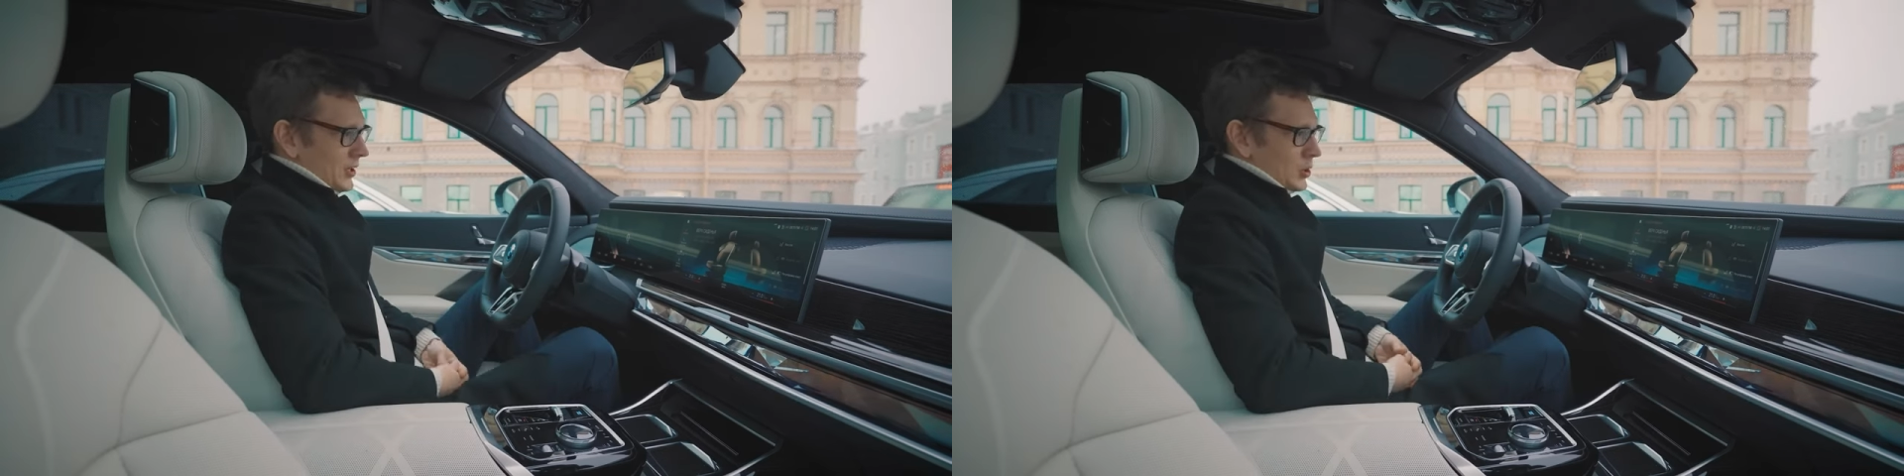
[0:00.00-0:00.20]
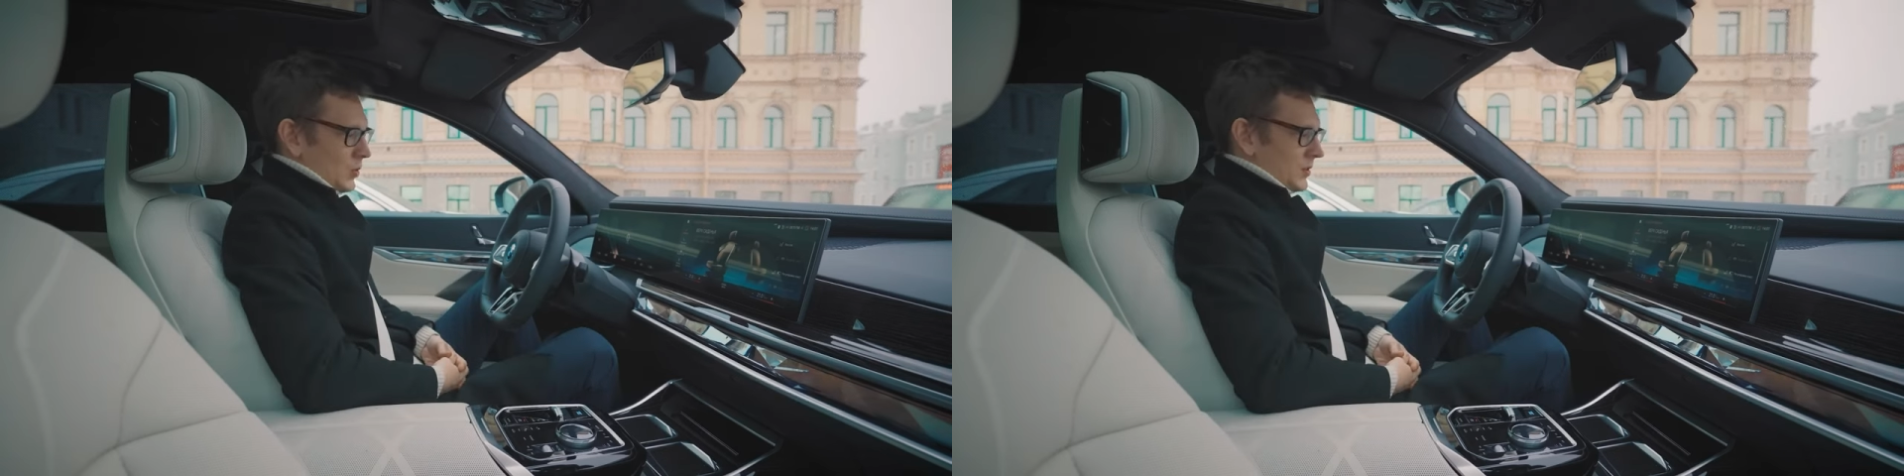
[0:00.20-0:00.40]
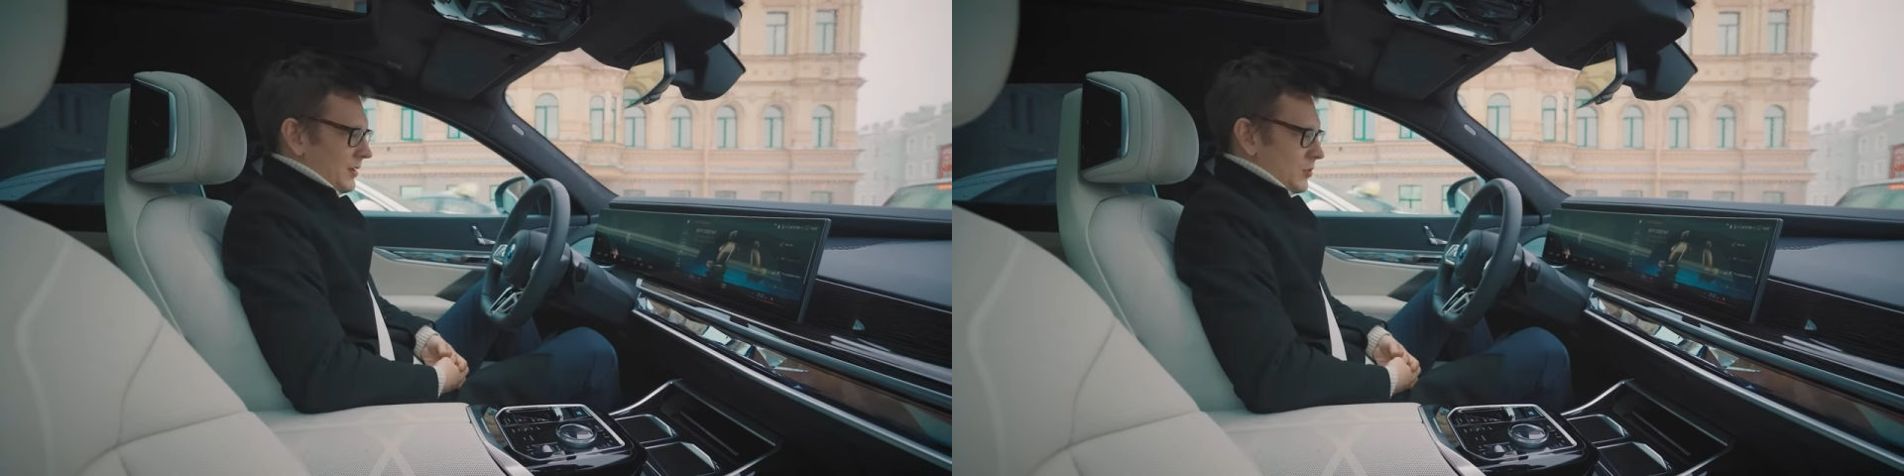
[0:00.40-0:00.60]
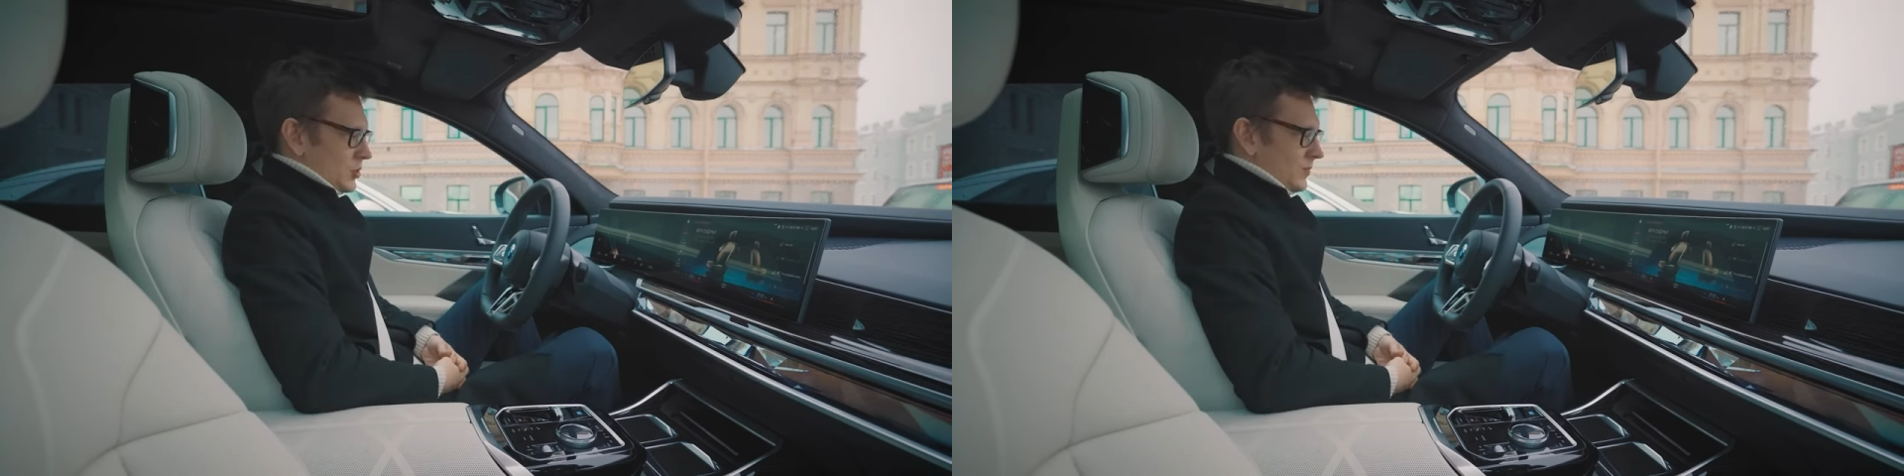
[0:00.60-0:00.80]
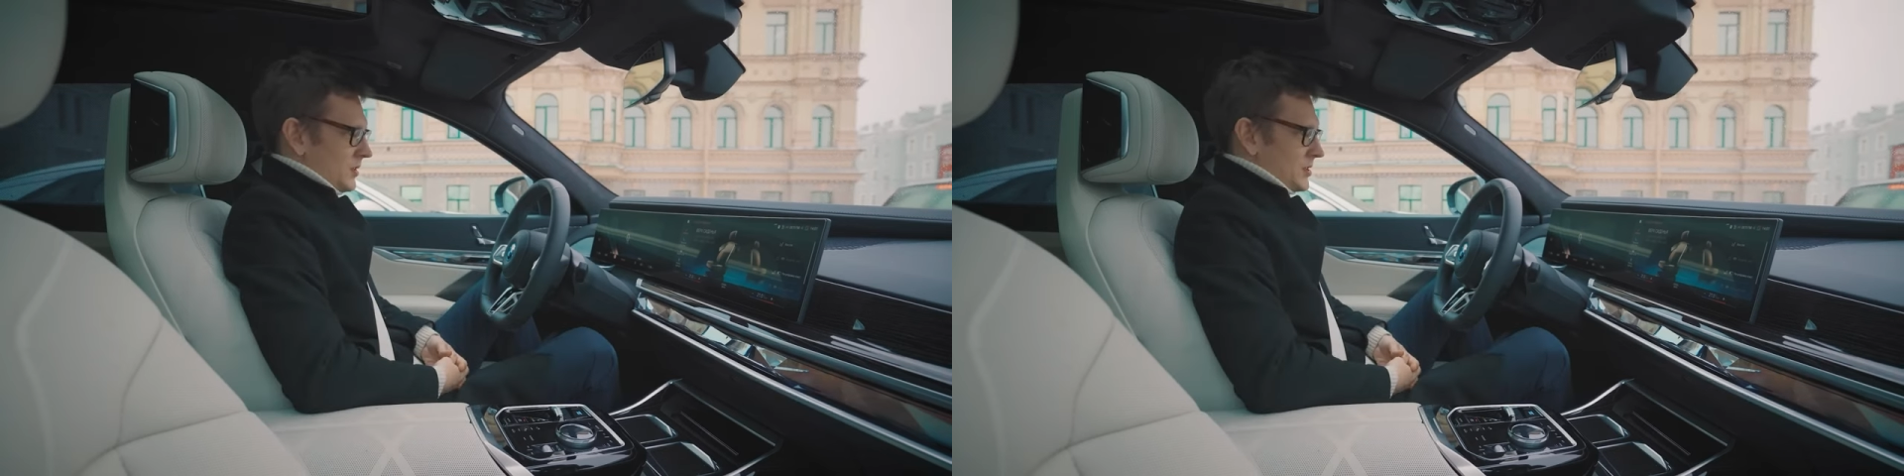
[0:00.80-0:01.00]
The car is
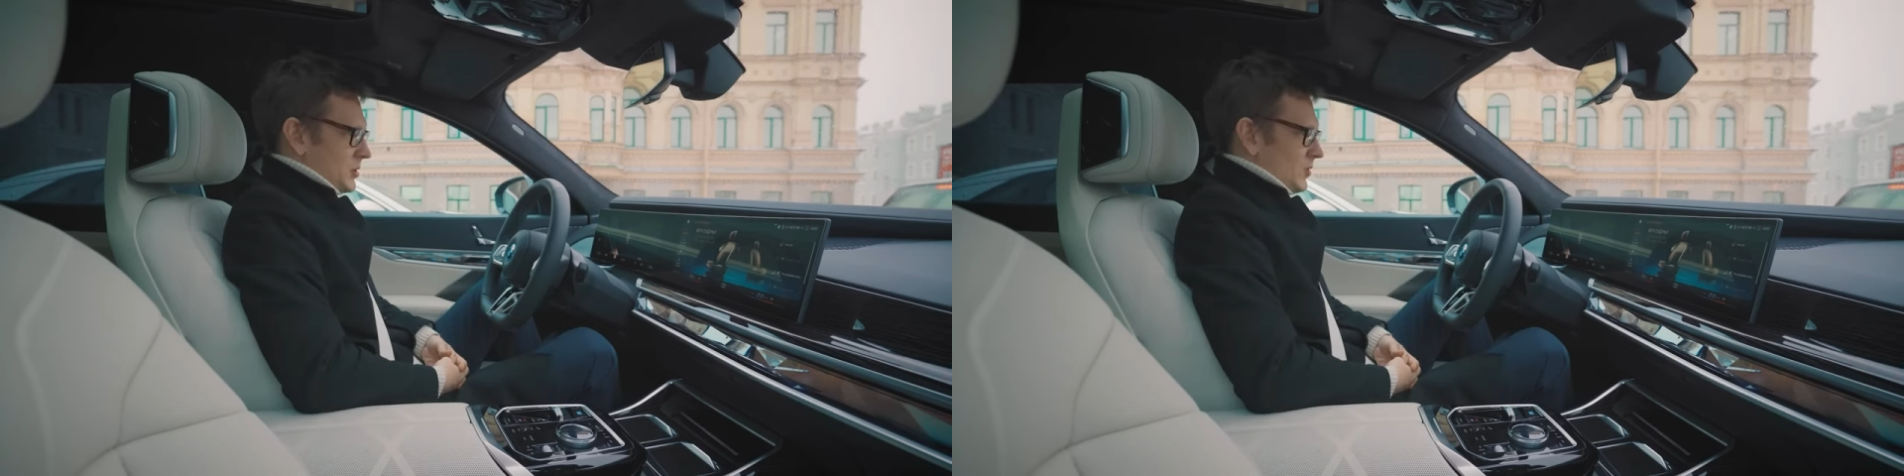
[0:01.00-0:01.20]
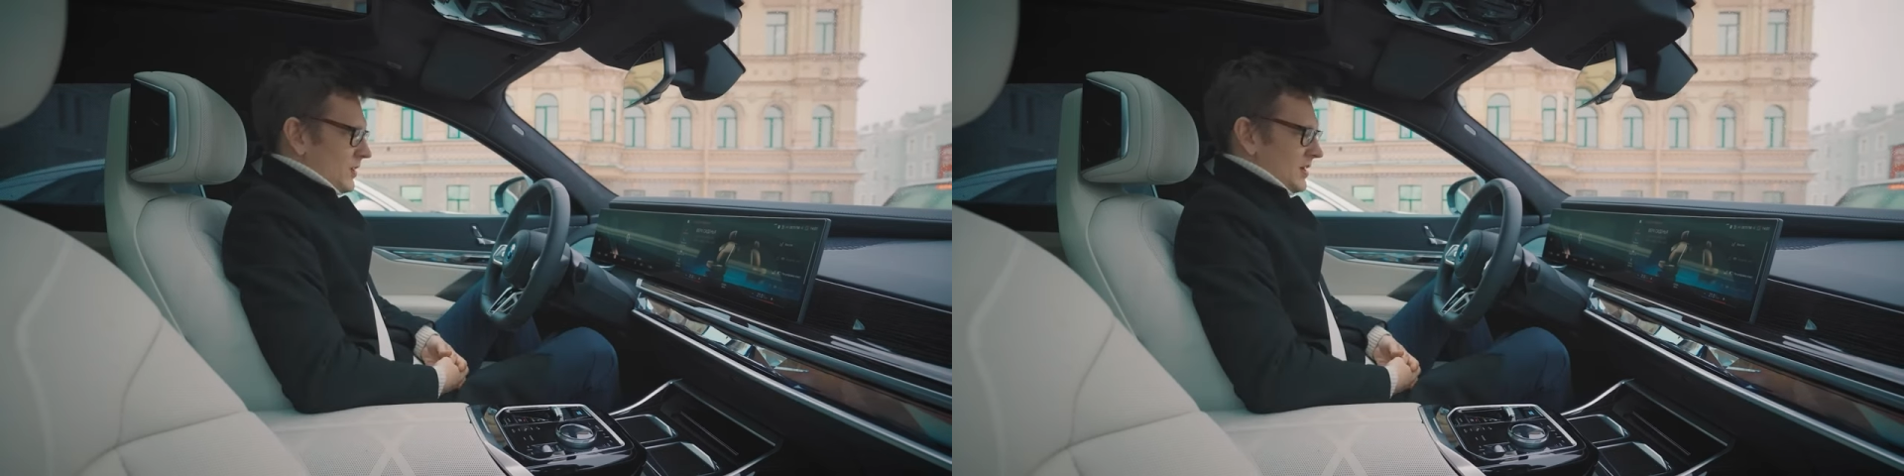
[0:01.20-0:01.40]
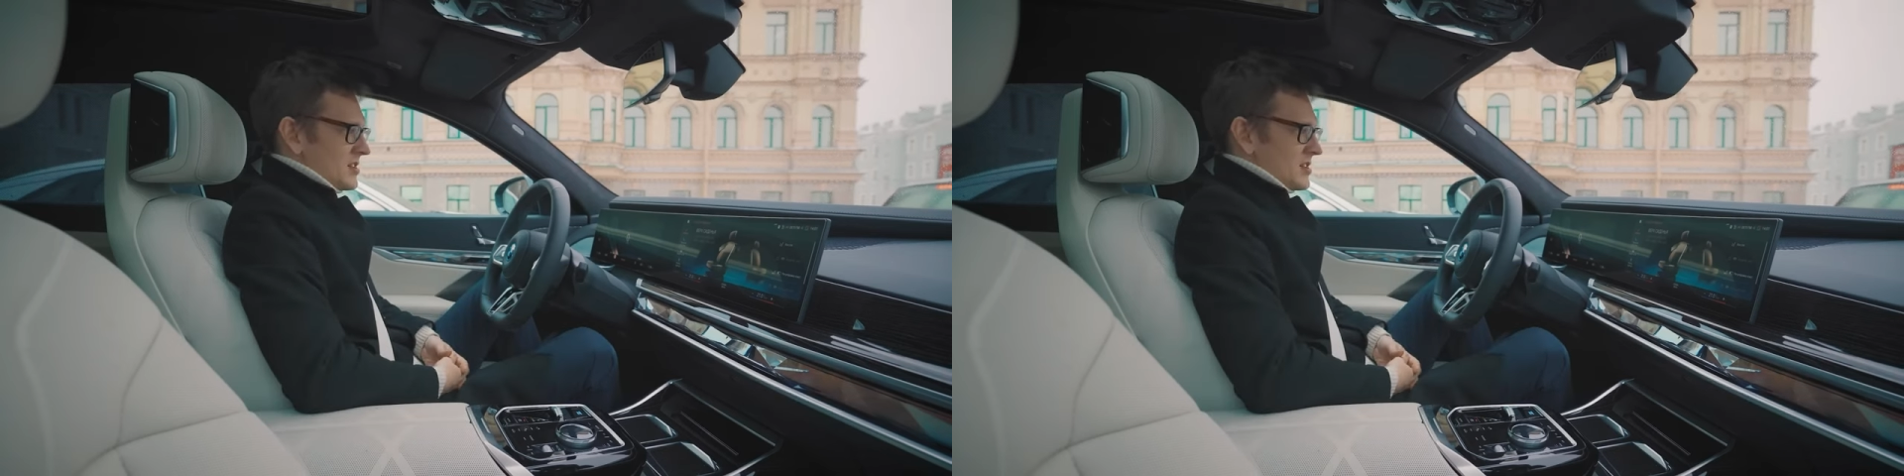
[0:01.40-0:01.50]
ready for